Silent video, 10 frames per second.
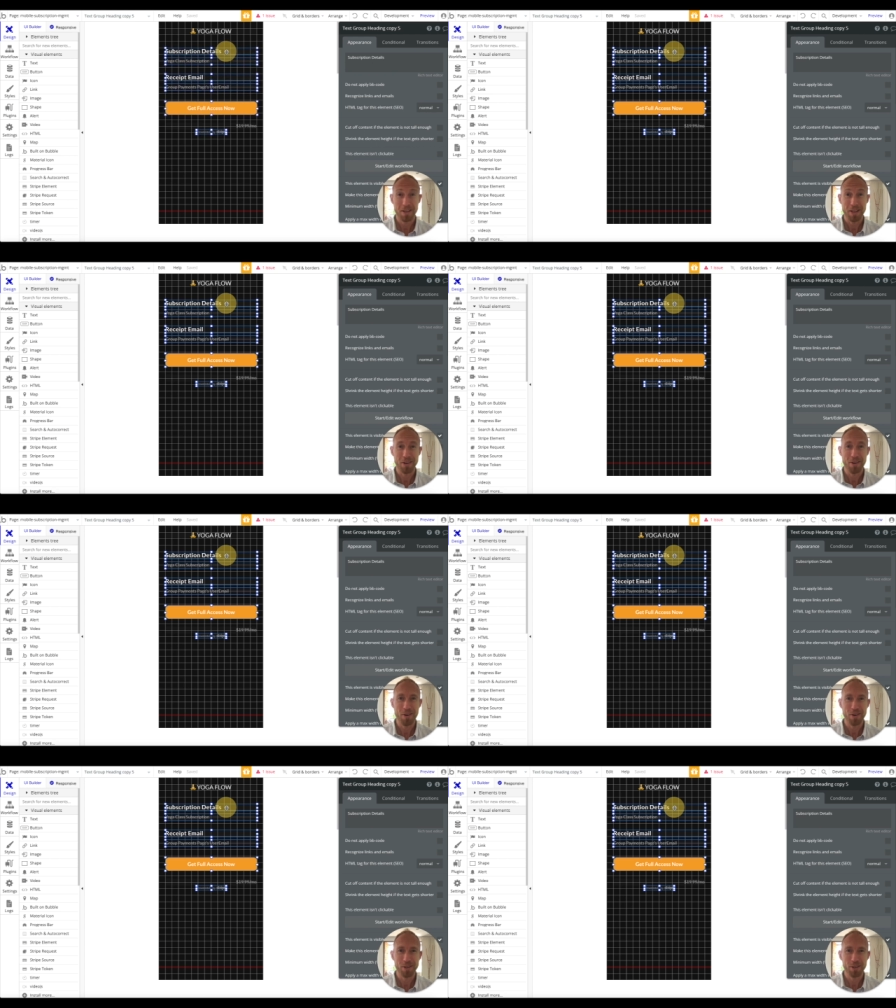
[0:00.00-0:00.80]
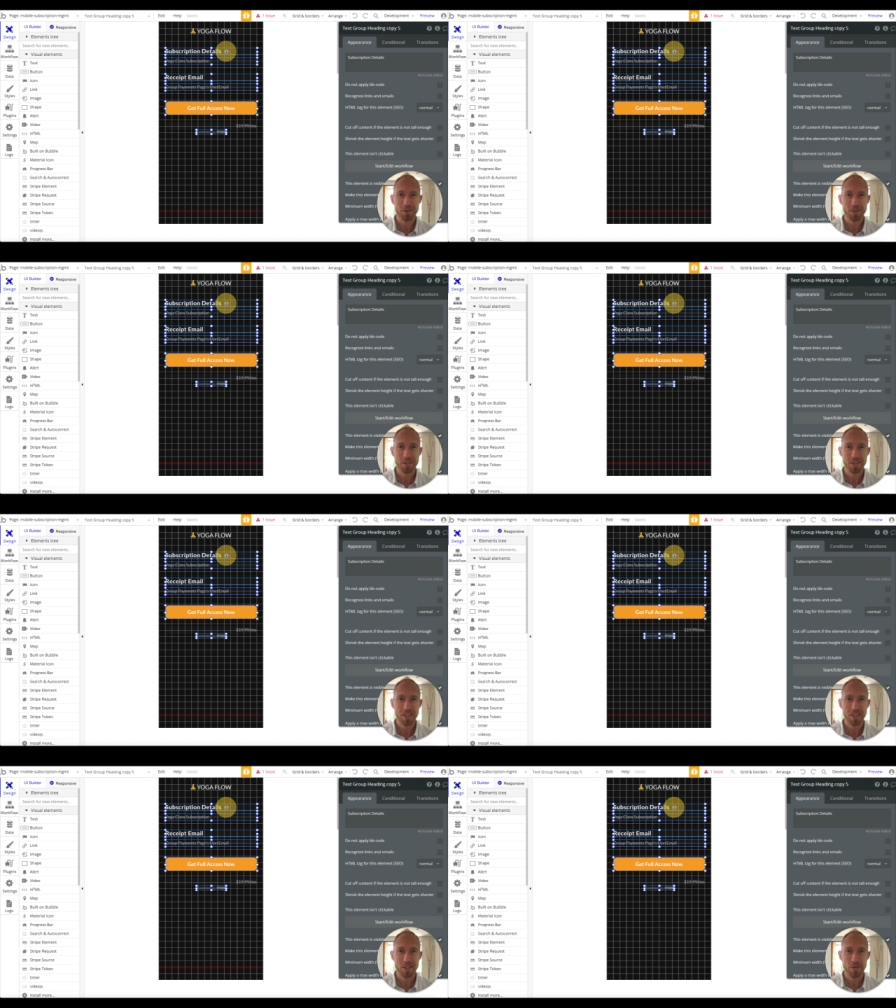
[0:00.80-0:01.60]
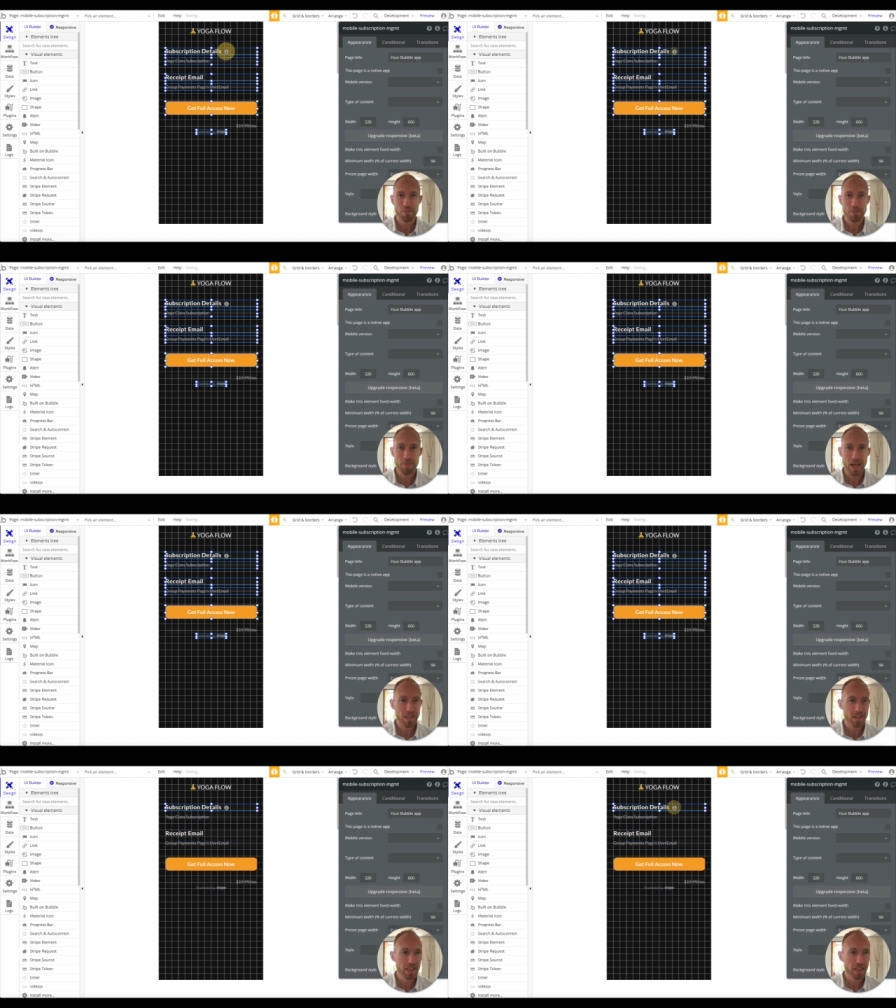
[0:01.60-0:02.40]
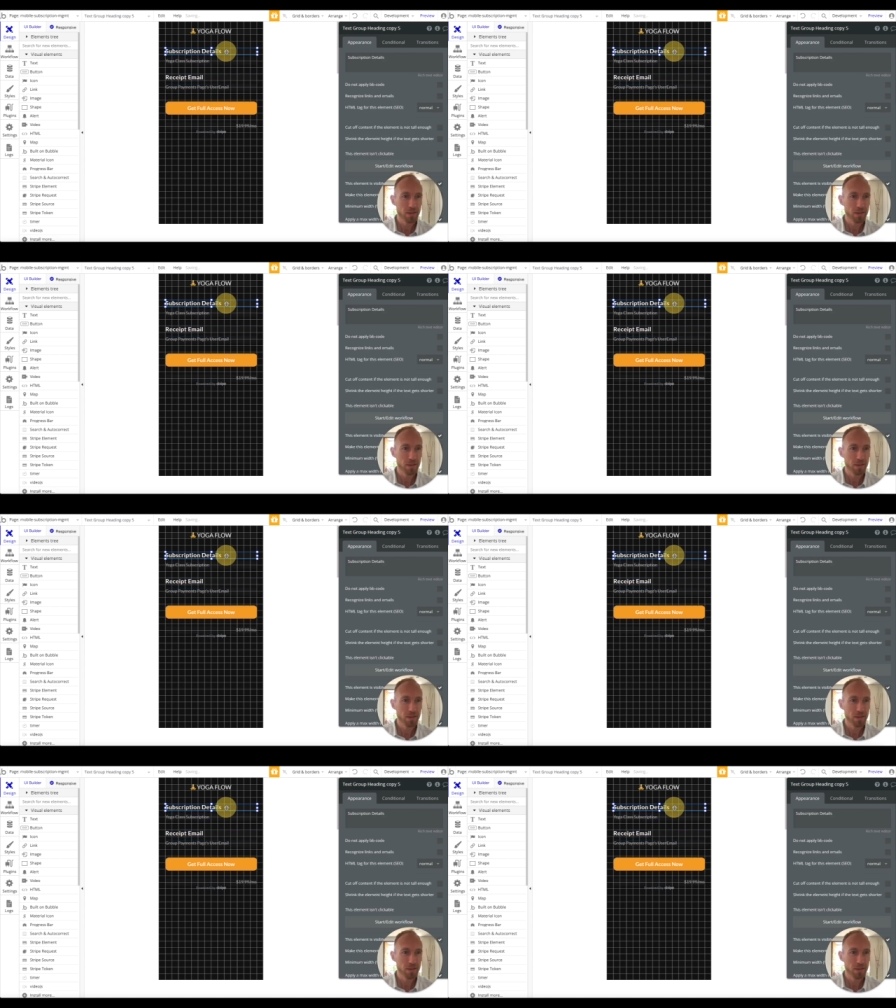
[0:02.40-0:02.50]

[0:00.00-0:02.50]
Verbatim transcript: it all goes badly.